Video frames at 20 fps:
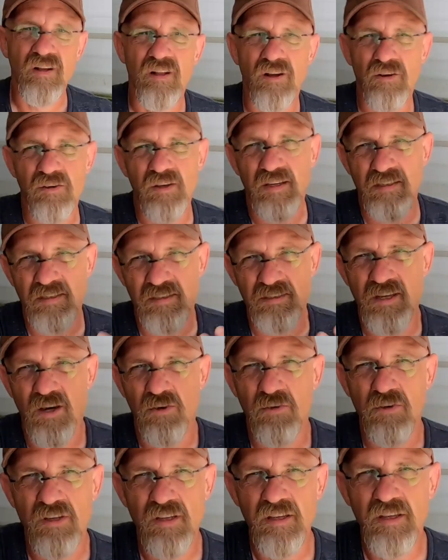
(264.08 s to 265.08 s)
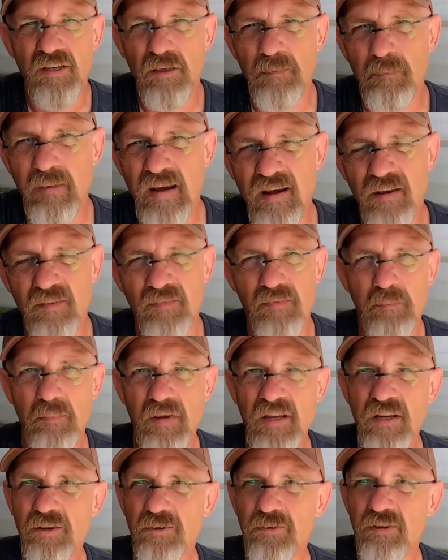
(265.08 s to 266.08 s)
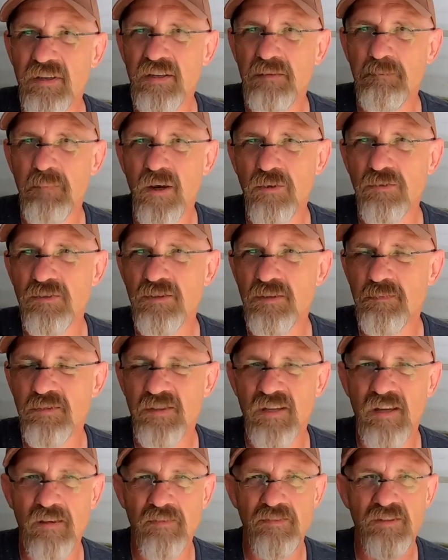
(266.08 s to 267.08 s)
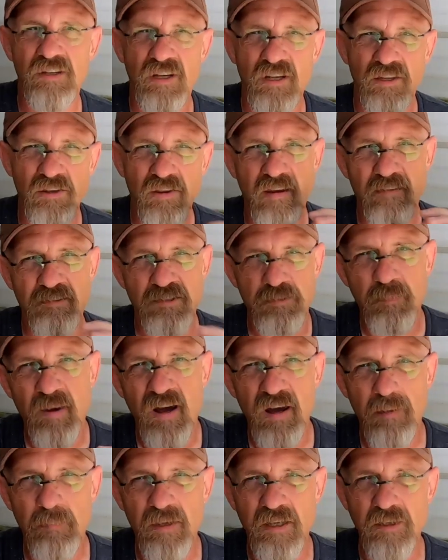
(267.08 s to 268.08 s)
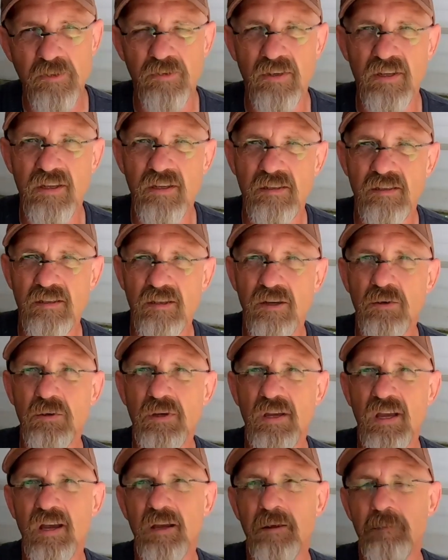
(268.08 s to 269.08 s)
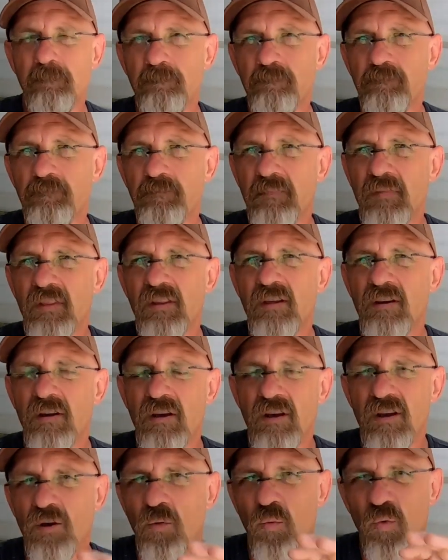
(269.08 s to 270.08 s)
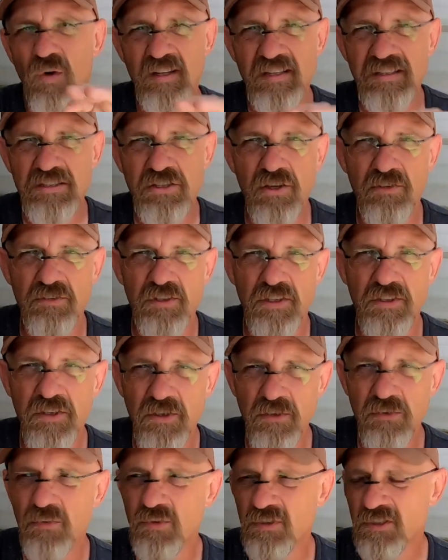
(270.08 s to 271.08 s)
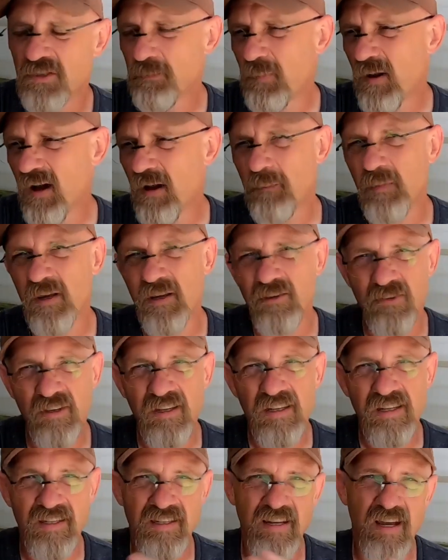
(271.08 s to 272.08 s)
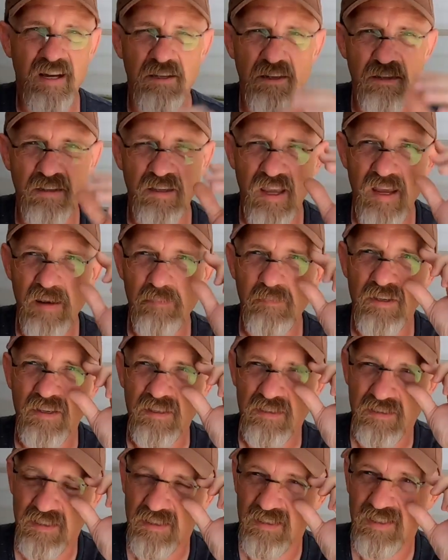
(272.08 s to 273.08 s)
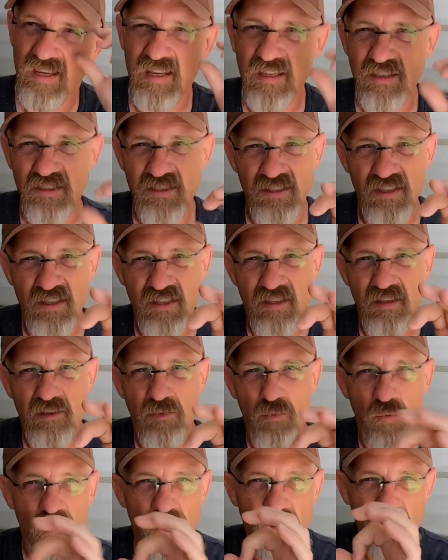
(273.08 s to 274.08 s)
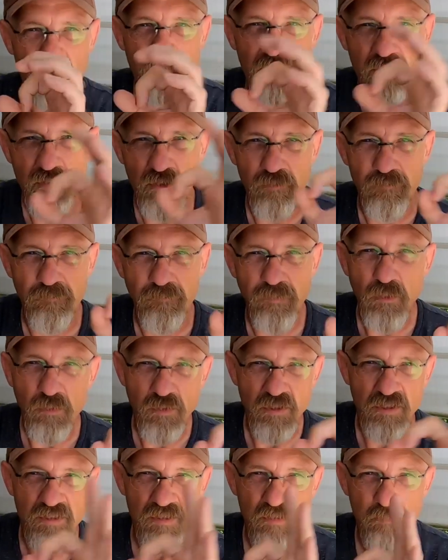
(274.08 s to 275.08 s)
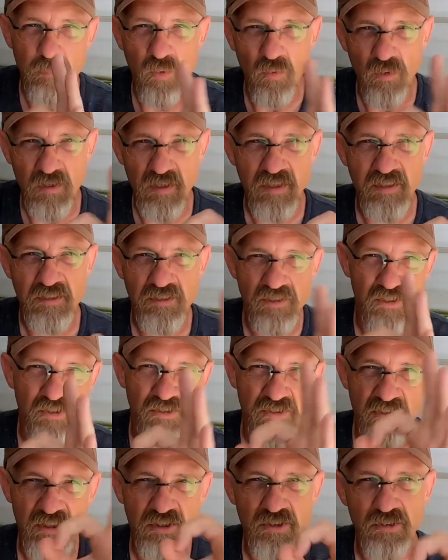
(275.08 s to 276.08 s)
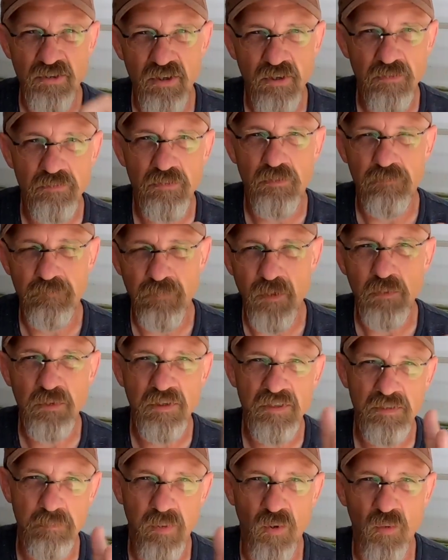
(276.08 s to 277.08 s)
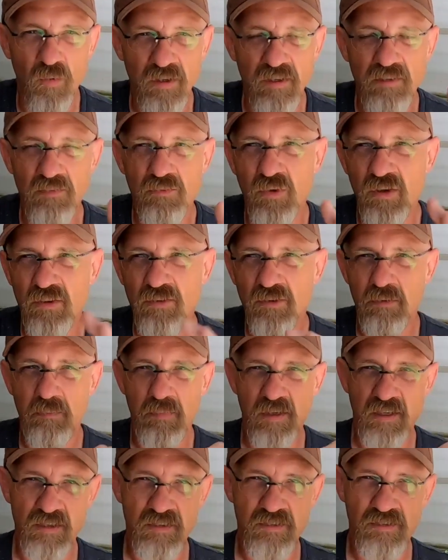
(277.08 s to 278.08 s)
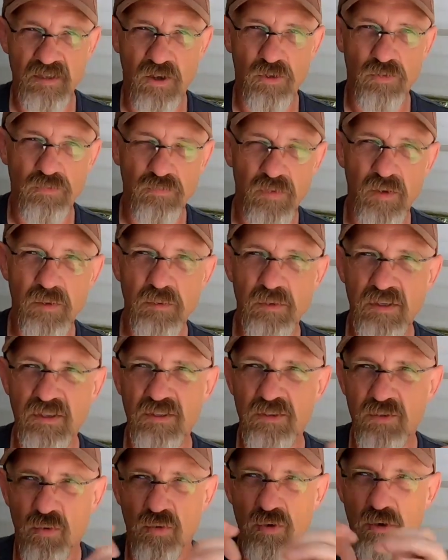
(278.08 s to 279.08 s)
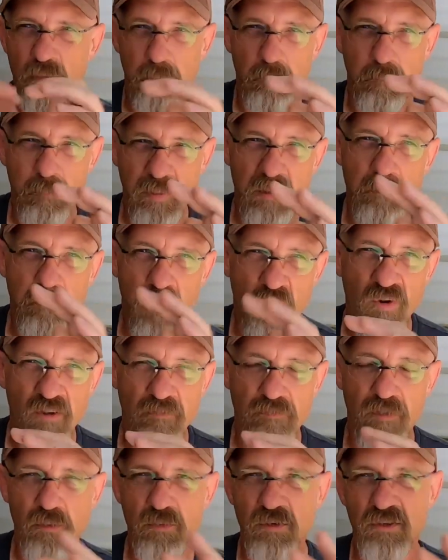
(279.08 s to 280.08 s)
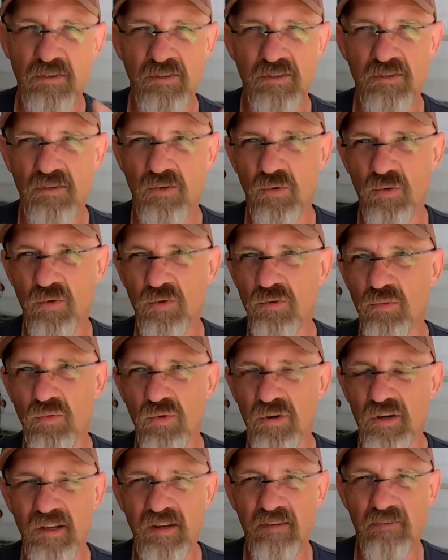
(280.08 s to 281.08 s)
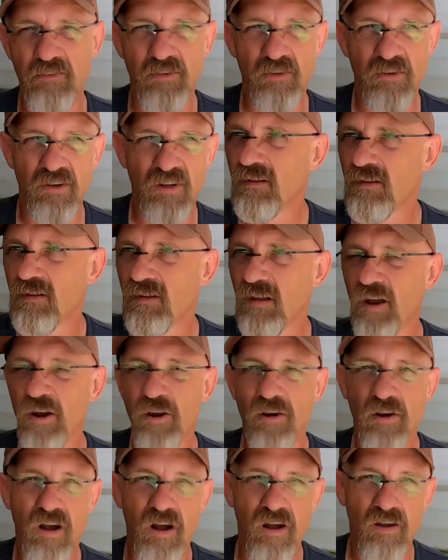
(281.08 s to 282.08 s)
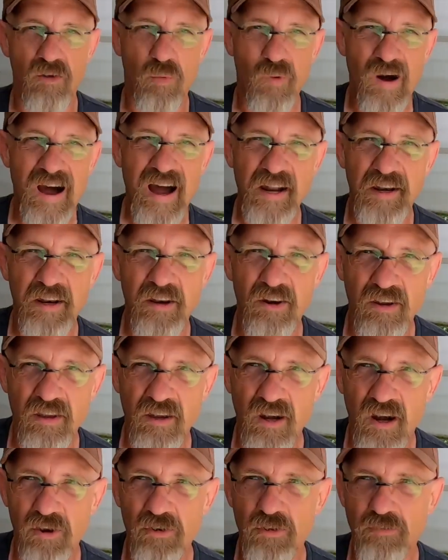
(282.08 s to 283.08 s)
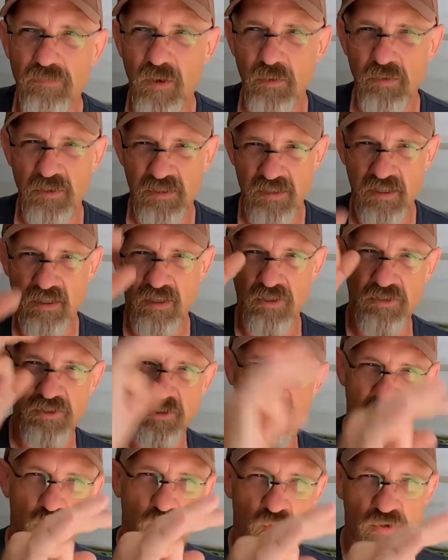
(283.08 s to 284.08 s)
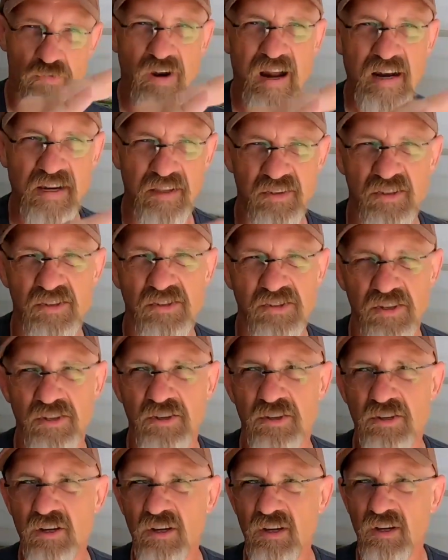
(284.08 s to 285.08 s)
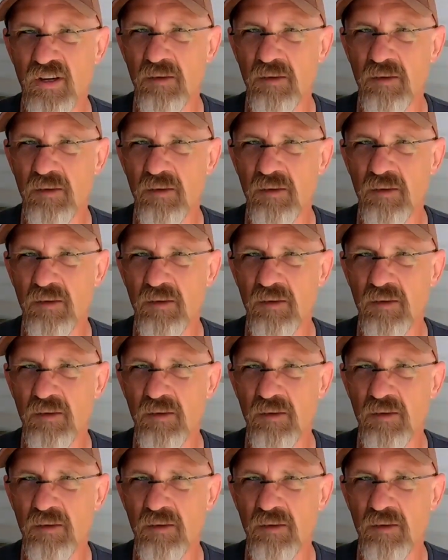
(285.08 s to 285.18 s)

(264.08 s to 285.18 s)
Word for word: Okay, to talk a little about the metering modes themselves, you have spot metering. Okay, what it's gonna do with spot metering and Nikon camera is it takes wherever your focus point is, the center of your focus point, whether it be a zone focus or a pinpoint focus or whatever, air, a wide area autofocus, it looks at the one right in the center.